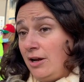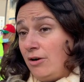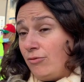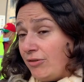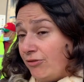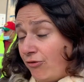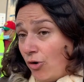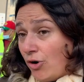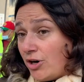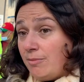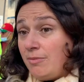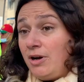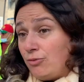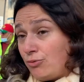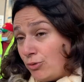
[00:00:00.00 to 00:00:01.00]
reform,
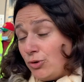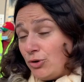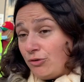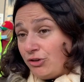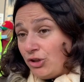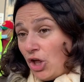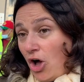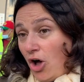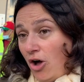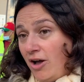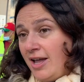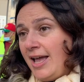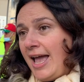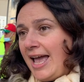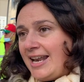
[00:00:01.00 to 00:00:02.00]
rule of law,
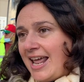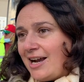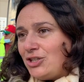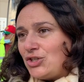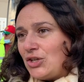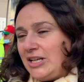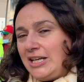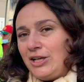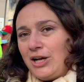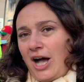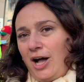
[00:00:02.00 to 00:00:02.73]
and actually